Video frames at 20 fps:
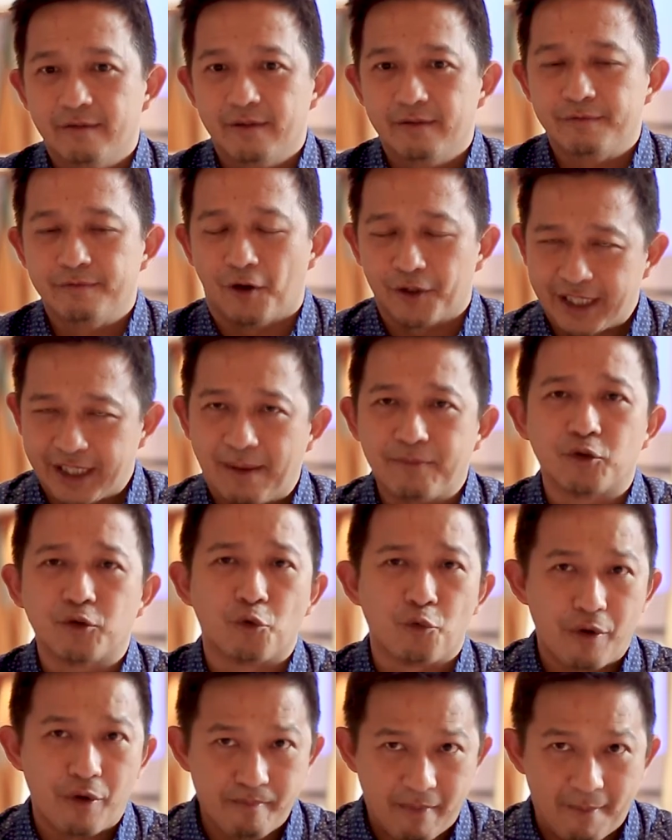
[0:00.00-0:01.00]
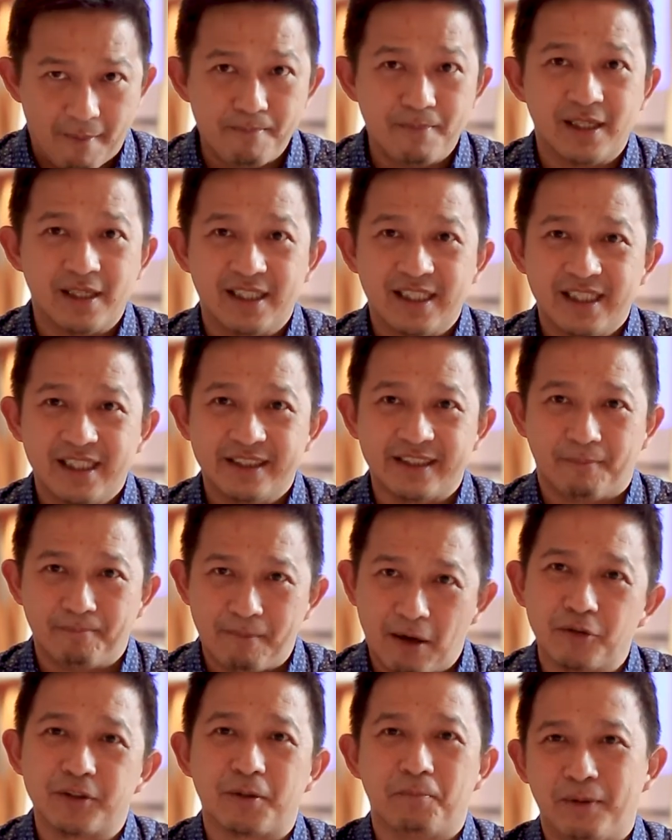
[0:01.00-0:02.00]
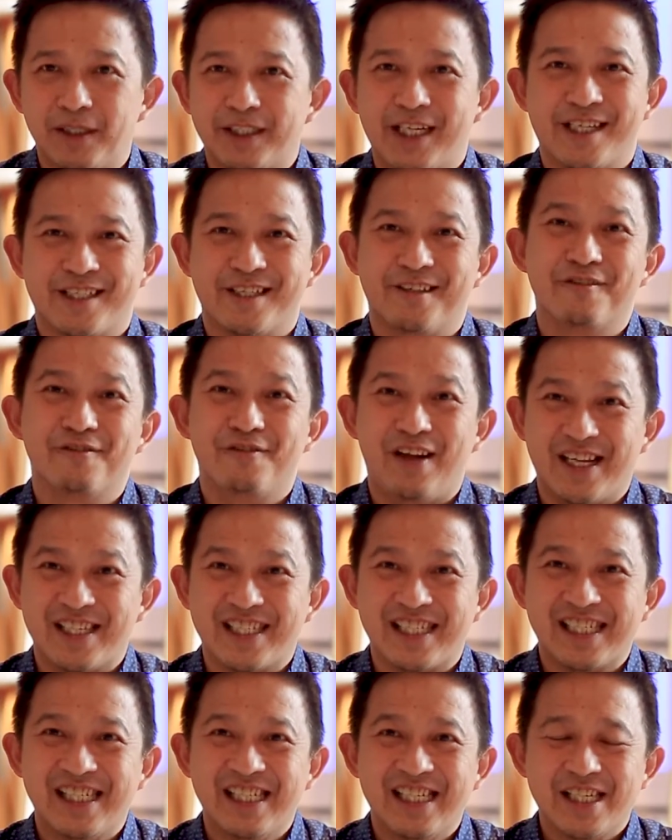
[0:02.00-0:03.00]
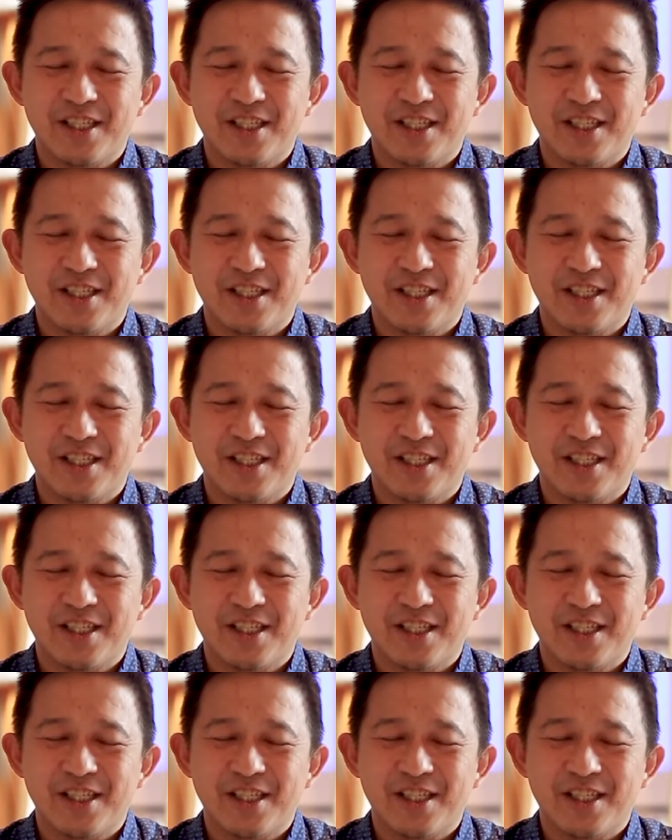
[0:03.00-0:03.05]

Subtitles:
for them to remember the multiplication facts.